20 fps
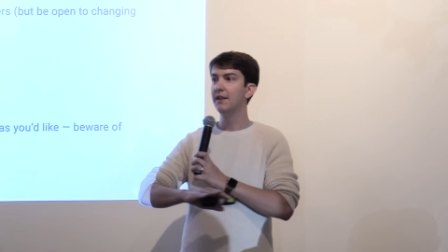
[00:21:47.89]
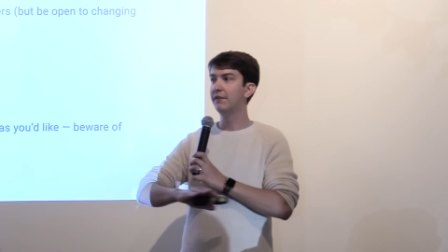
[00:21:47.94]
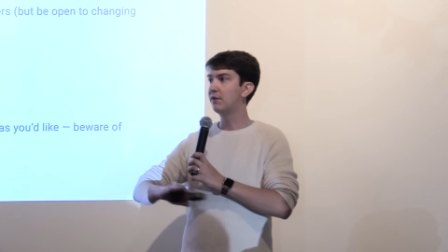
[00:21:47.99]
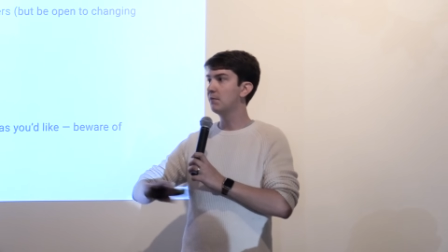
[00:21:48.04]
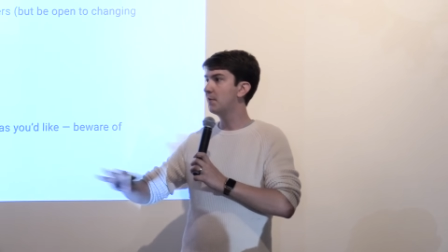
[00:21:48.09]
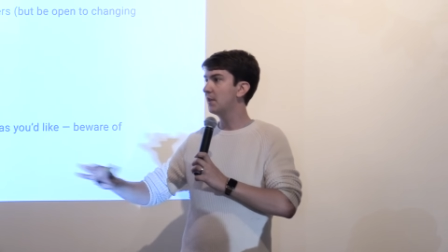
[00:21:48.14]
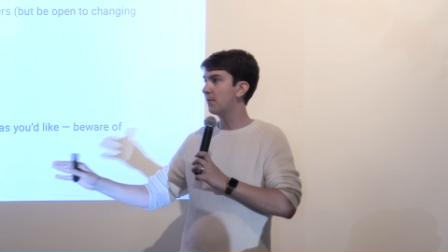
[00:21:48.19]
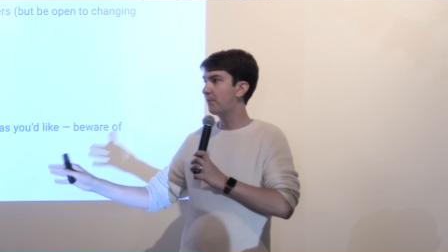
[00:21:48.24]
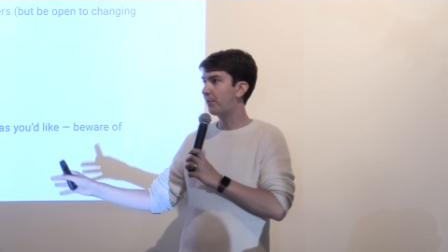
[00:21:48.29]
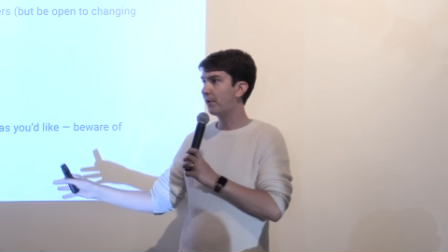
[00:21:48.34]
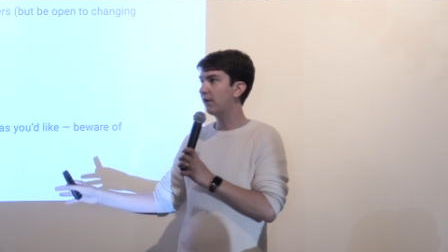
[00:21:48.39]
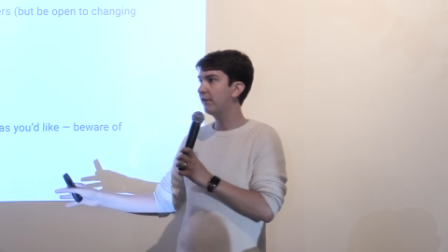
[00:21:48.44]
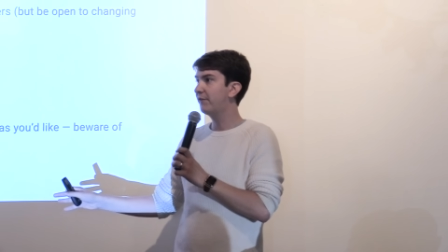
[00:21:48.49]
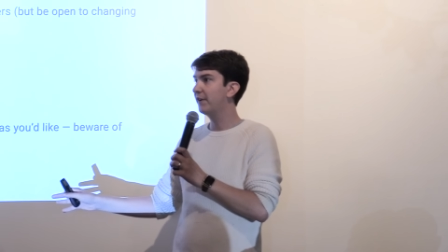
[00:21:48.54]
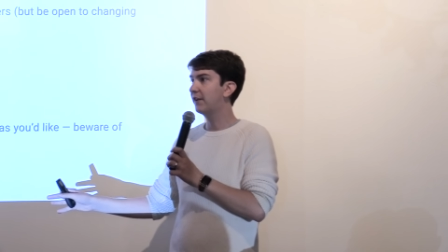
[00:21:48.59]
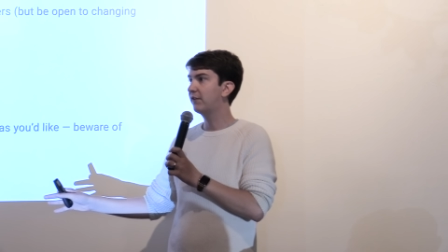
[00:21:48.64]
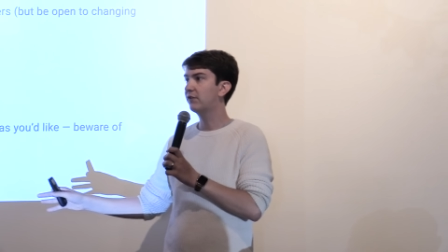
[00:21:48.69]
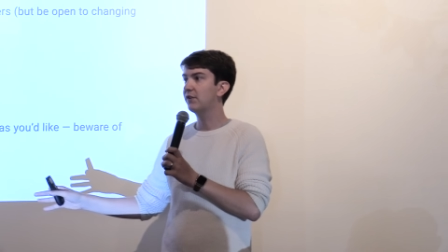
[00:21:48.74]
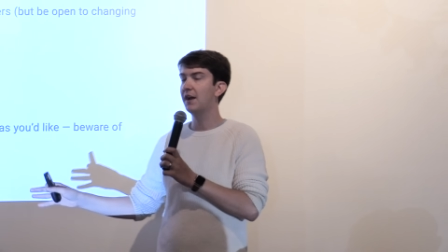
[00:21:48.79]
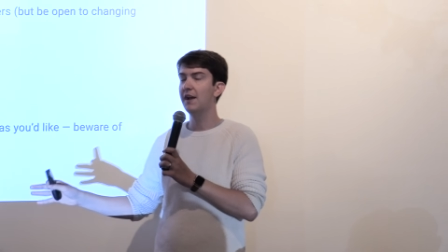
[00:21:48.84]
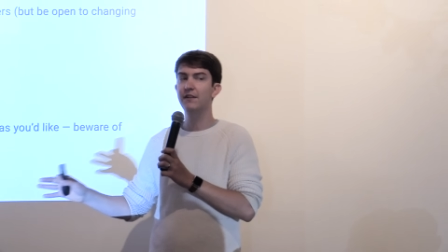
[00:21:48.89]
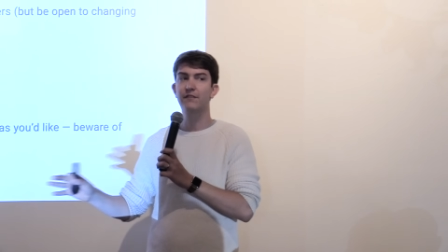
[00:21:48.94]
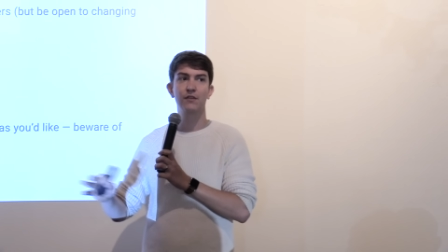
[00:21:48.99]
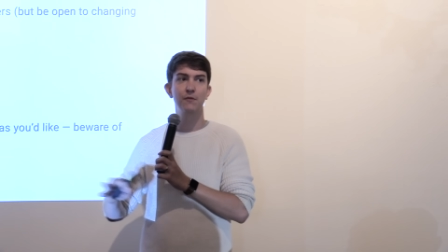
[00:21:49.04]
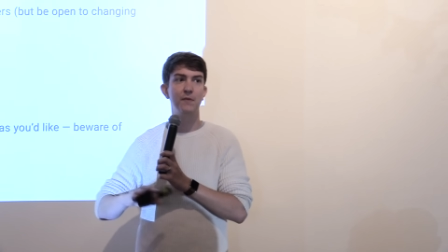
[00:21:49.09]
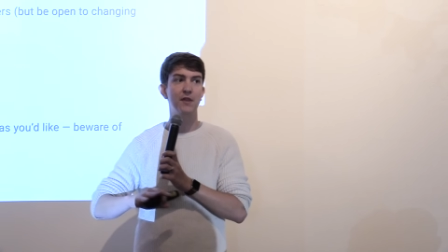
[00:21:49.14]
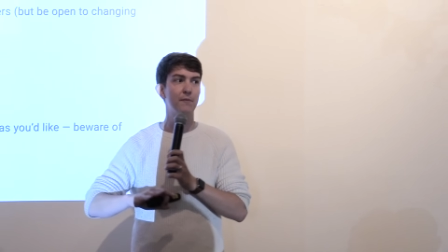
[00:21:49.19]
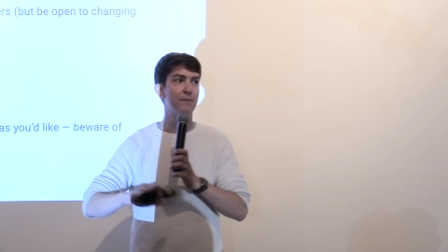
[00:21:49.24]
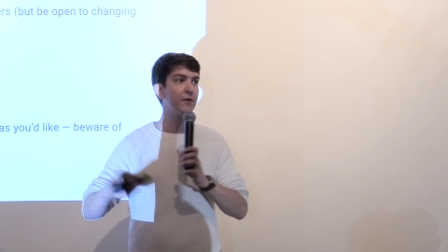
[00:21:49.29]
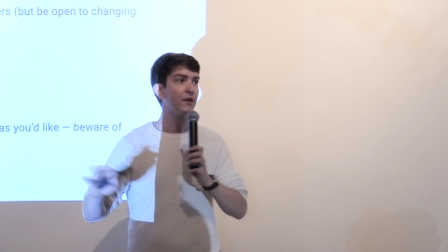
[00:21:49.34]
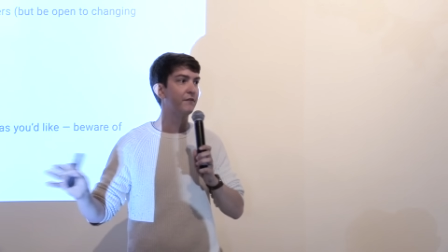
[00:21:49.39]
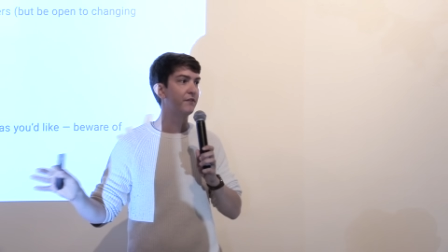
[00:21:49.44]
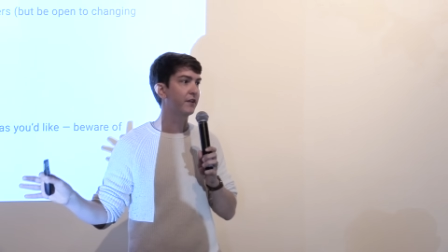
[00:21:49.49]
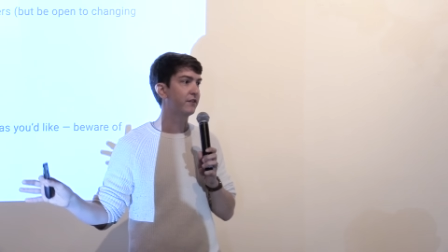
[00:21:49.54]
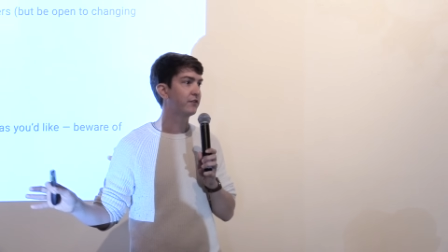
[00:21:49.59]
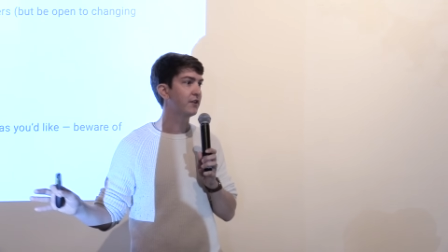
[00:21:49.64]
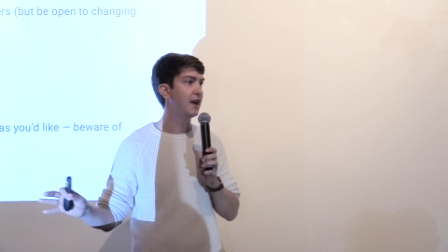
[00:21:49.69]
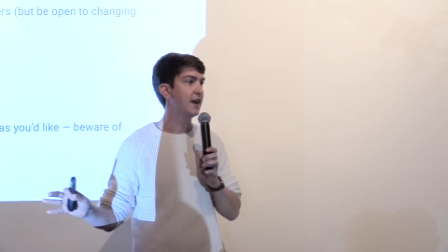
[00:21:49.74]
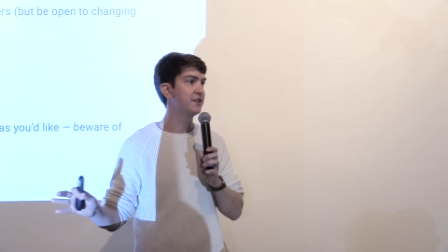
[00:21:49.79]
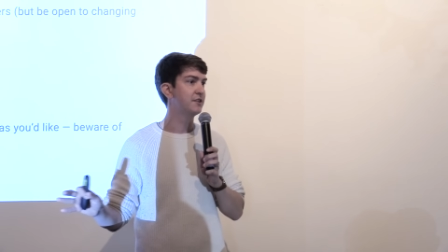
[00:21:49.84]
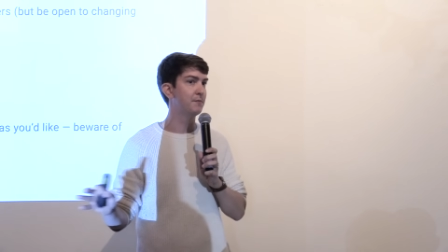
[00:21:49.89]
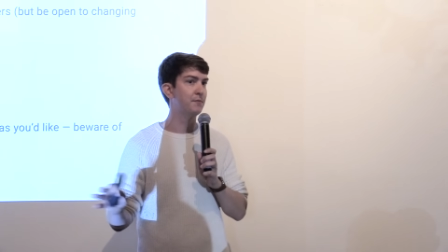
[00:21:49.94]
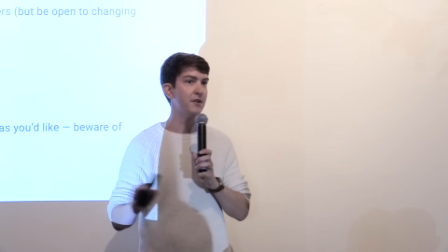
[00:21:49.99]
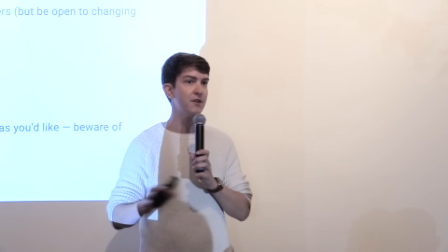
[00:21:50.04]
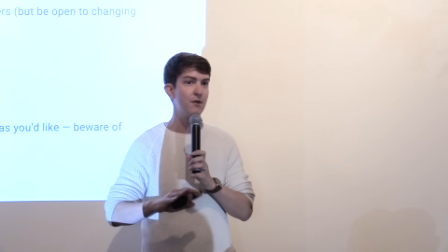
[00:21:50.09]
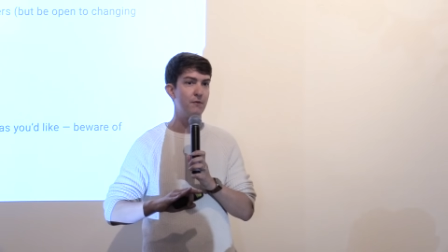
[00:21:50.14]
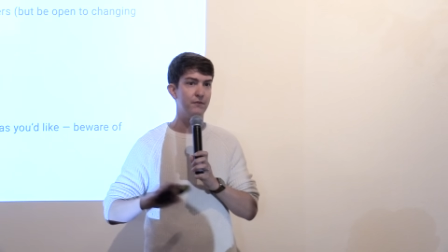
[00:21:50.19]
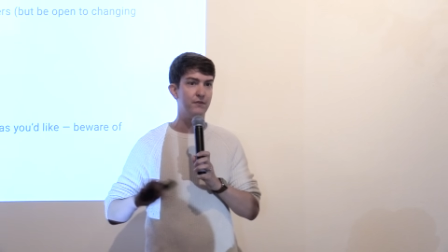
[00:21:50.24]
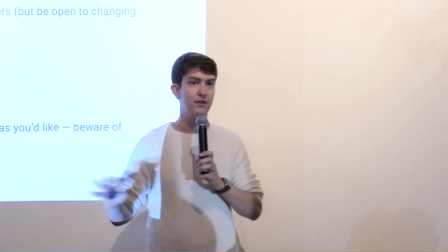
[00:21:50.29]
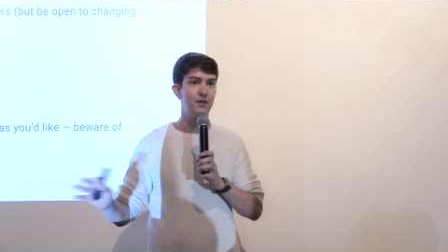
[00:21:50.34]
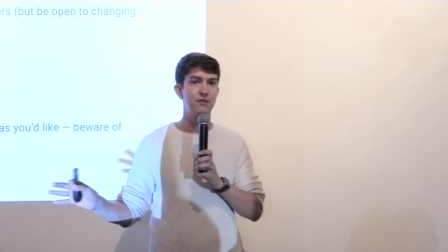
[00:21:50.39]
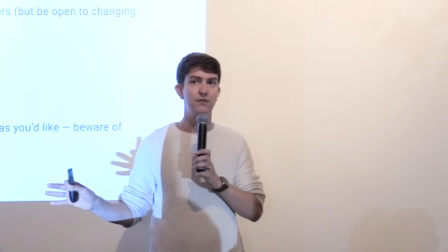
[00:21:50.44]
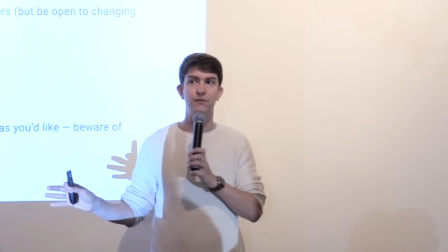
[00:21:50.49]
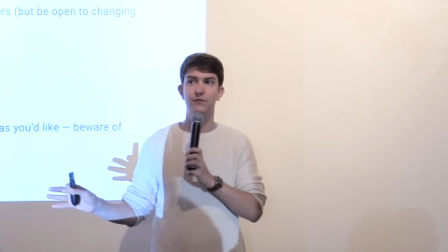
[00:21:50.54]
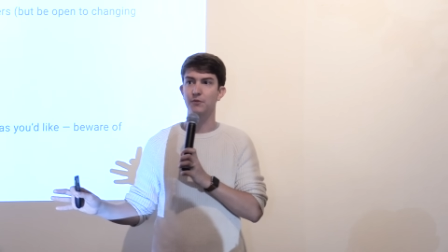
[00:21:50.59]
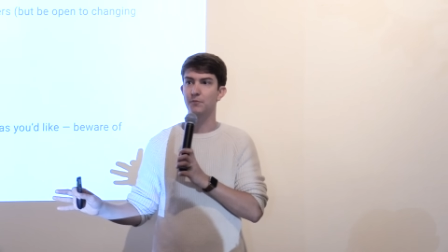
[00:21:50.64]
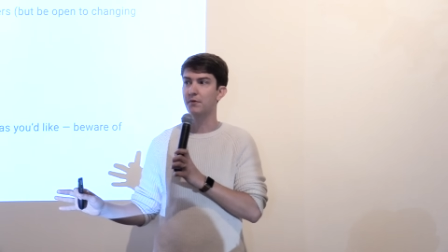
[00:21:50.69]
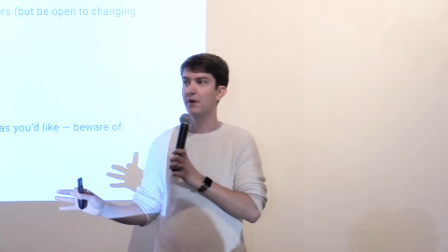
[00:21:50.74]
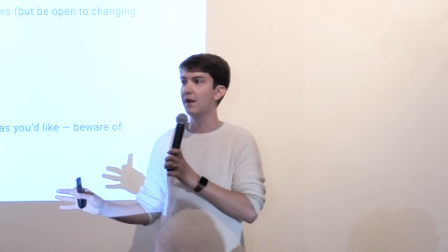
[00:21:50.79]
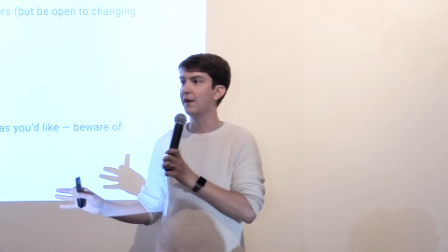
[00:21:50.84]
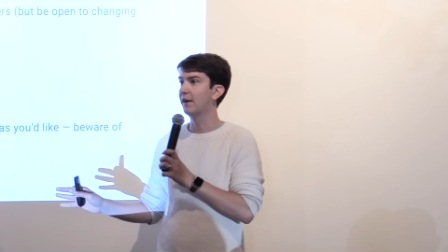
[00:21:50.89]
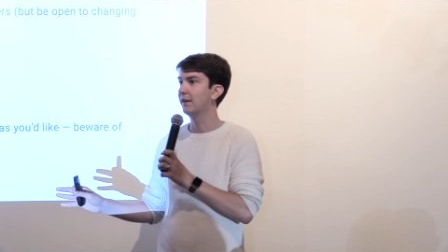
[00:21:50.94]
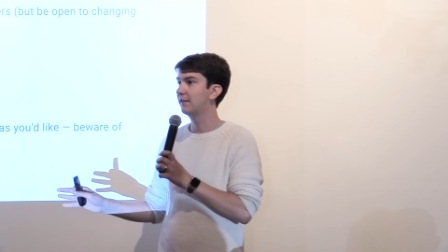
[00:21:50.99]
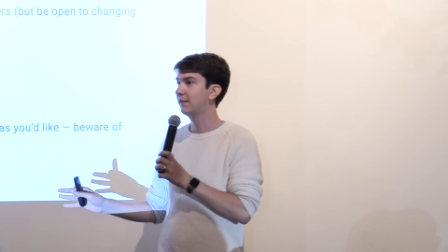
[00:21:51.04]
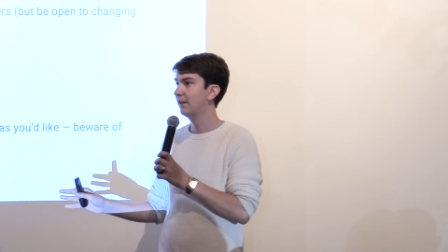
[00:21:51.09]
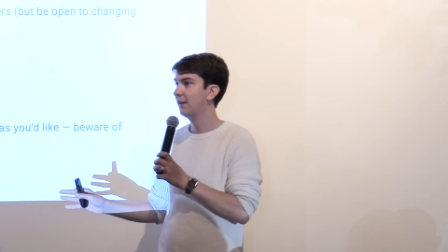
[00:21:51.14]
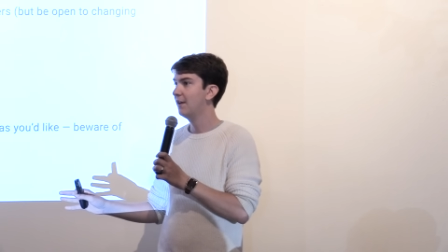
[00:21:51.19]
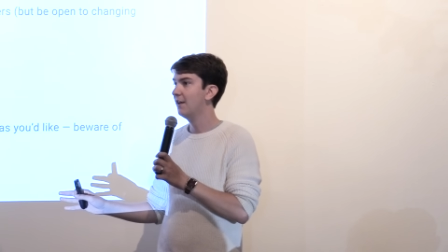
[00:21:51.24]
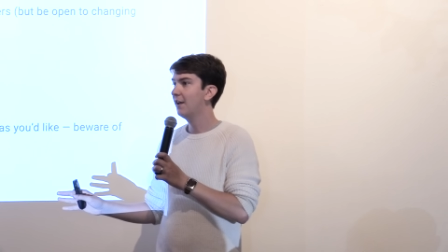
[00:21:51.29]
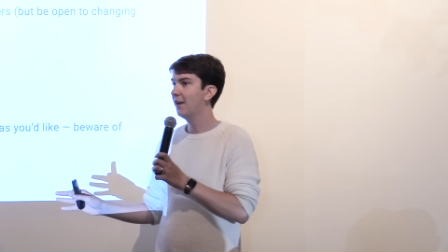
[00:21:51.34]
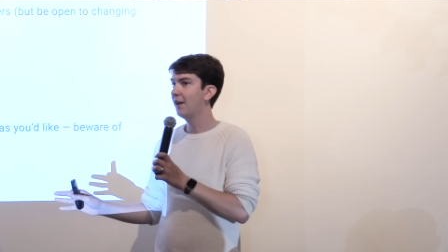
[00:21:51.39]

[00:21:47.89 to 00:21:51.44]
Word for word: It's gonna be the perfect strategy. It's gonna be the perfect strategy, but no one's gonna use your product.